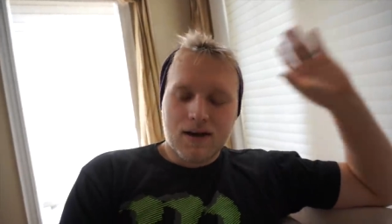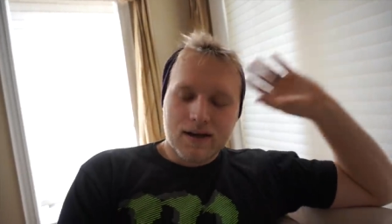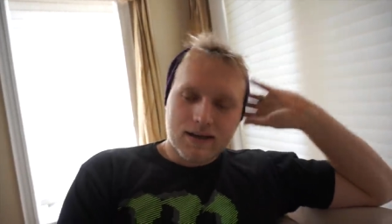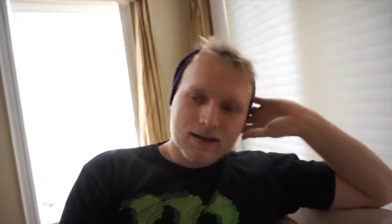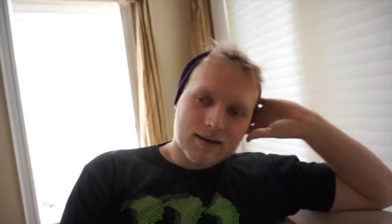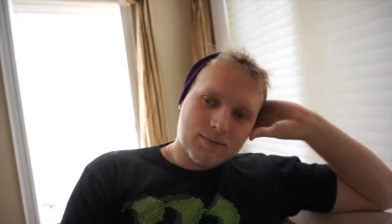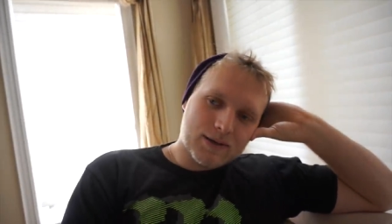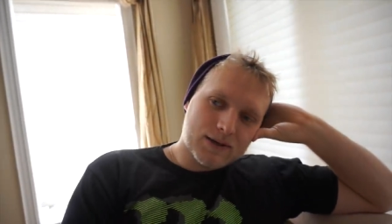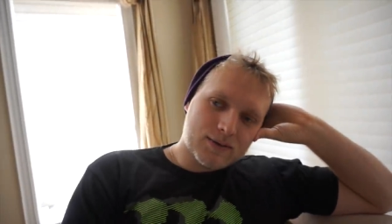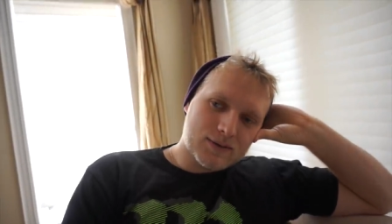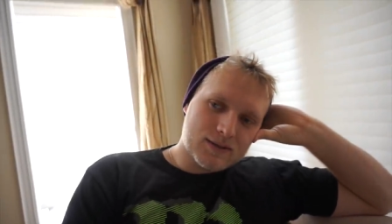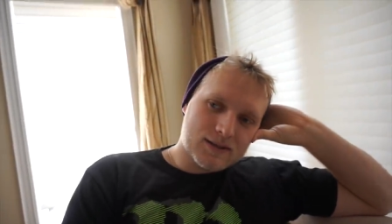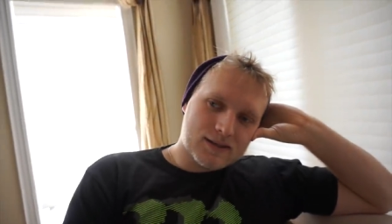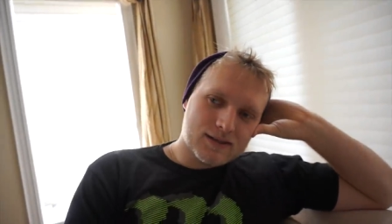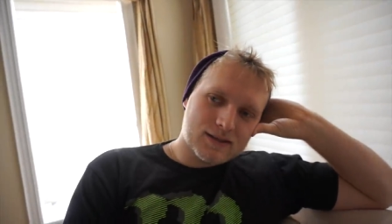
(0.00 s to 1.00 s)
talking
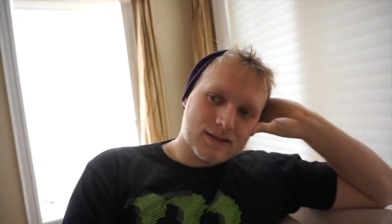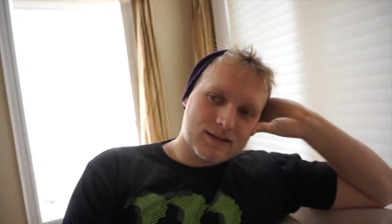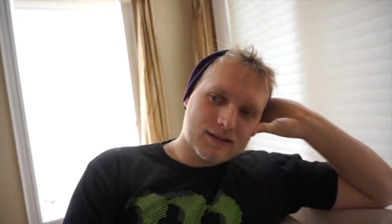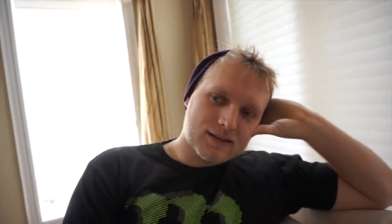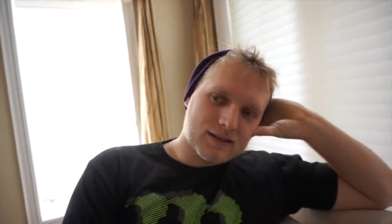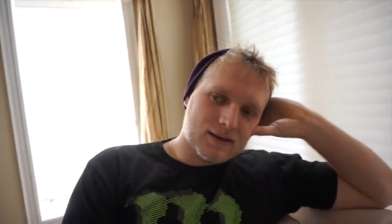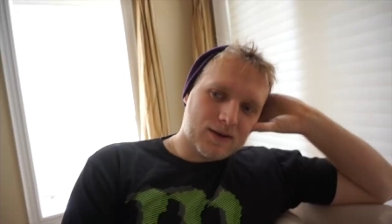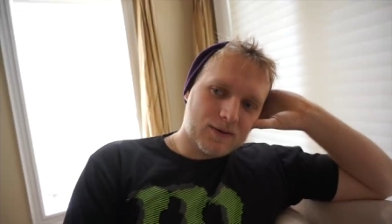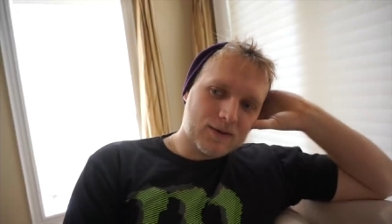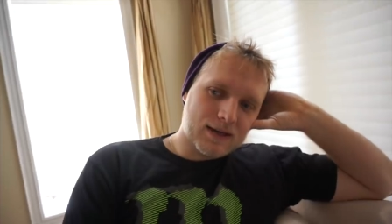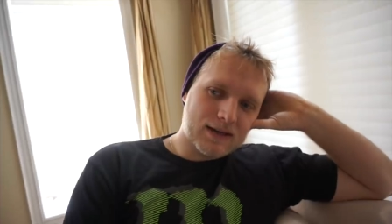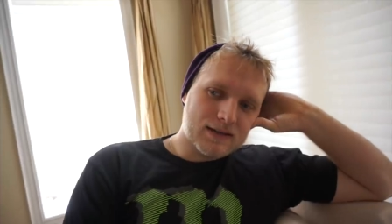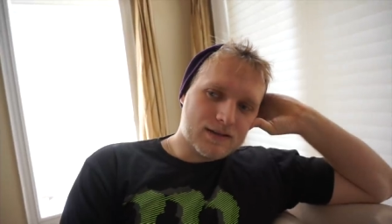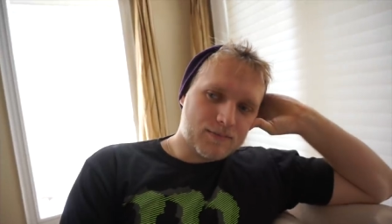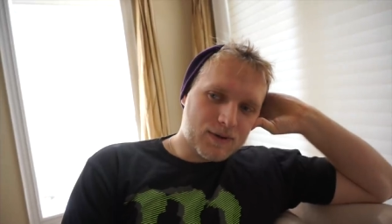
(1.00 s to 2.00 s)
about, you know,
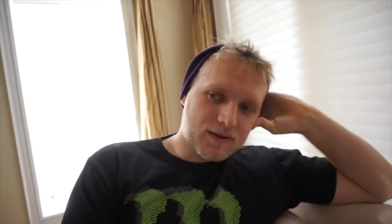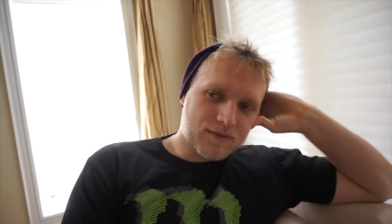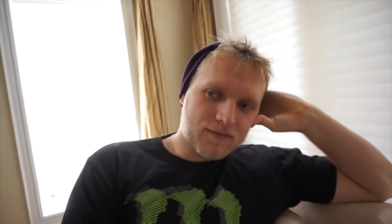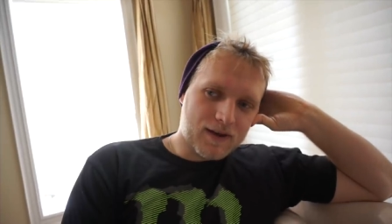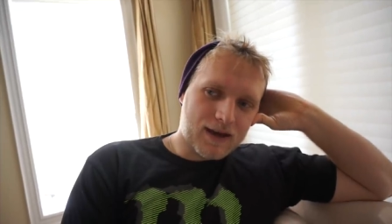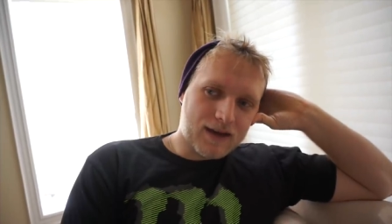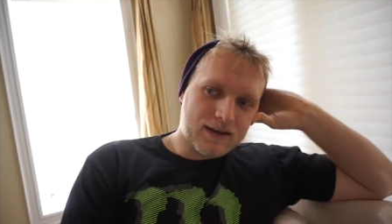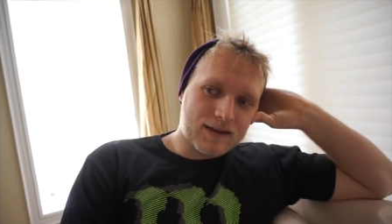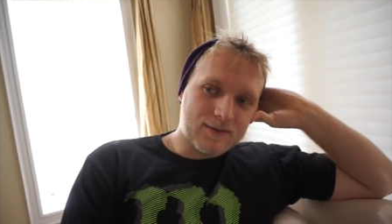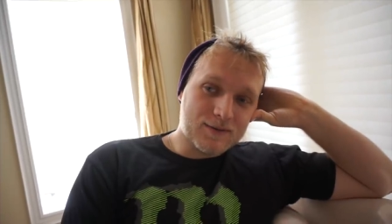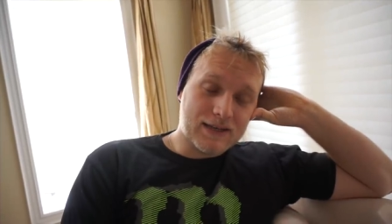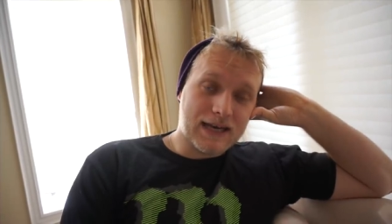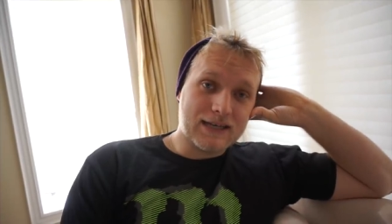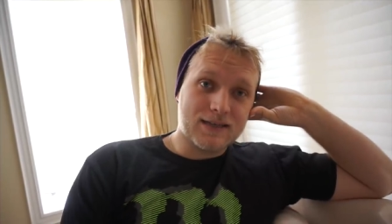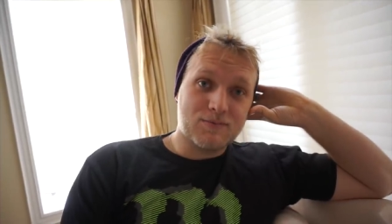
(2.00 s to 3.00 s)
that he's a big fan. He
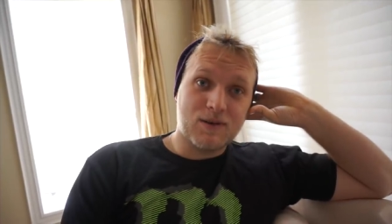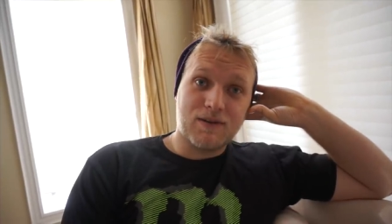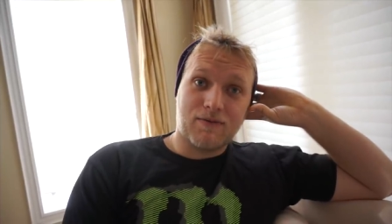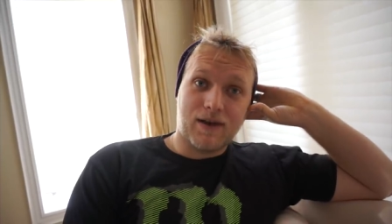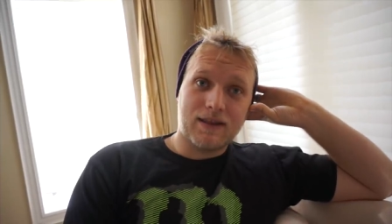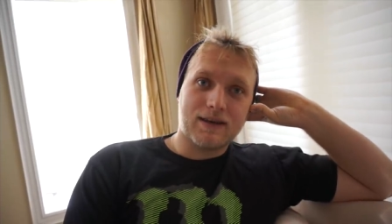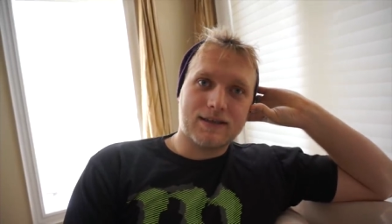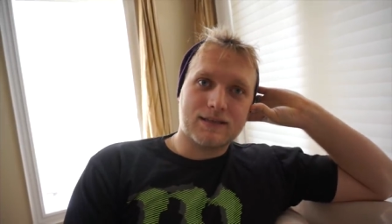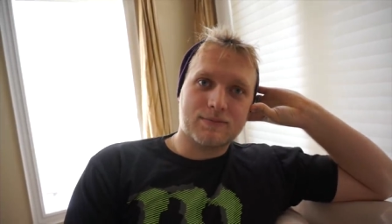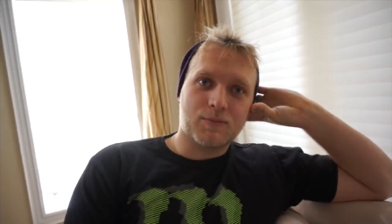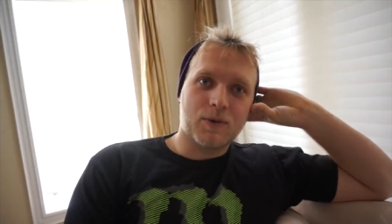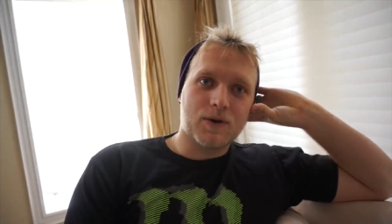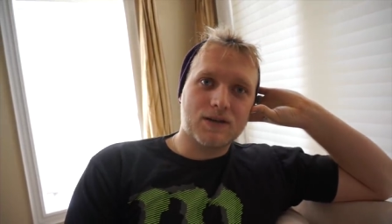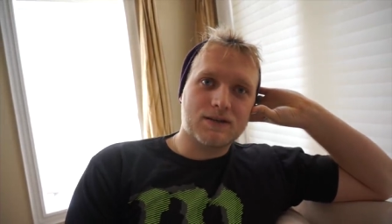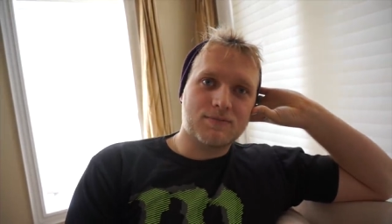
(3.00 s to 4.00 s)
was asking me if I like
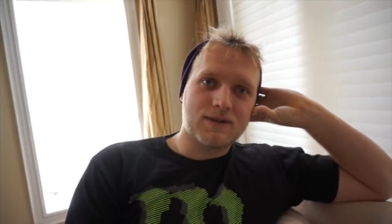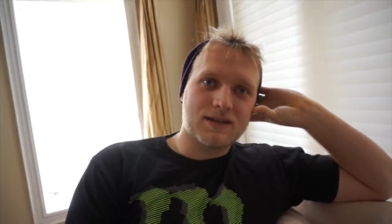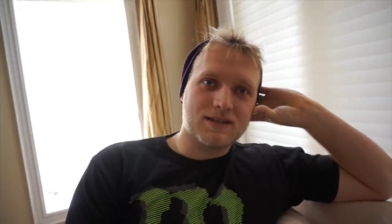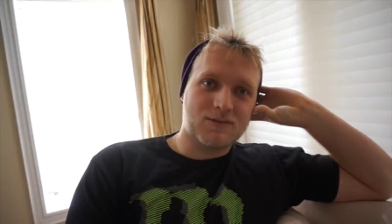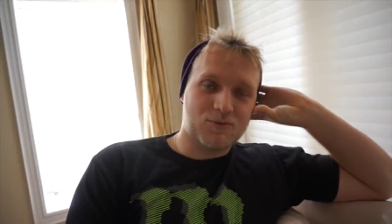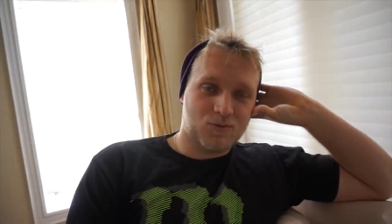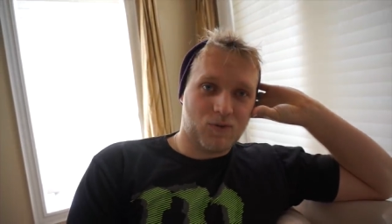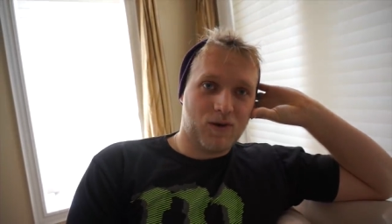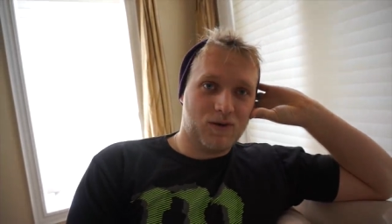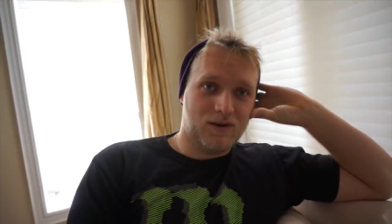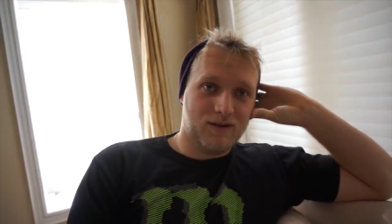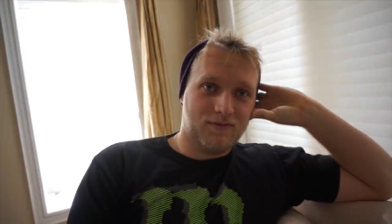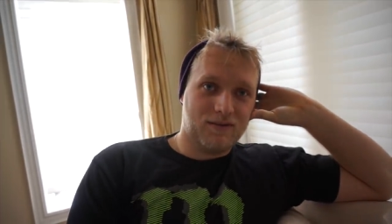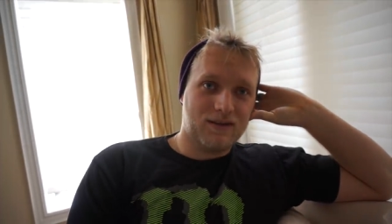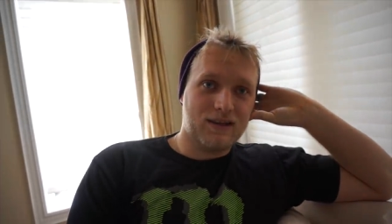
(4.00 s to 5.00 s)
sports because he was
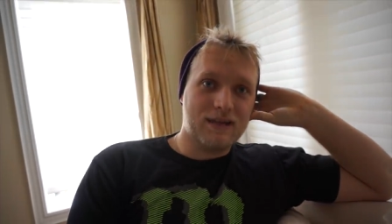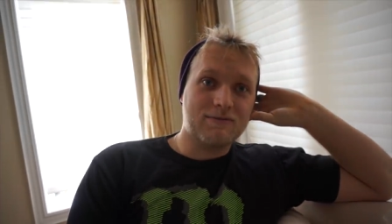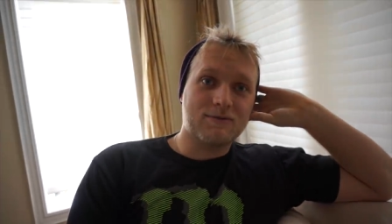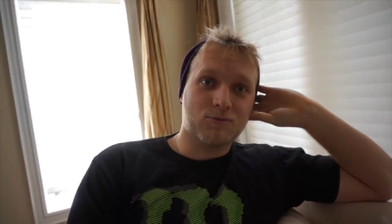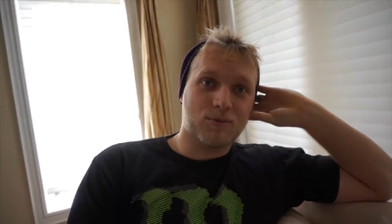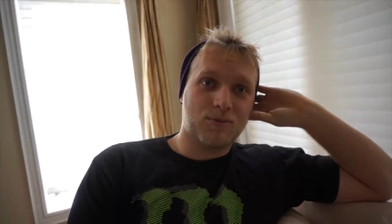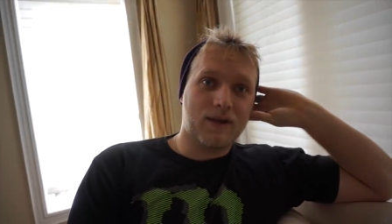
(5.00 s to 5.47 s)
wondering if the Leafs were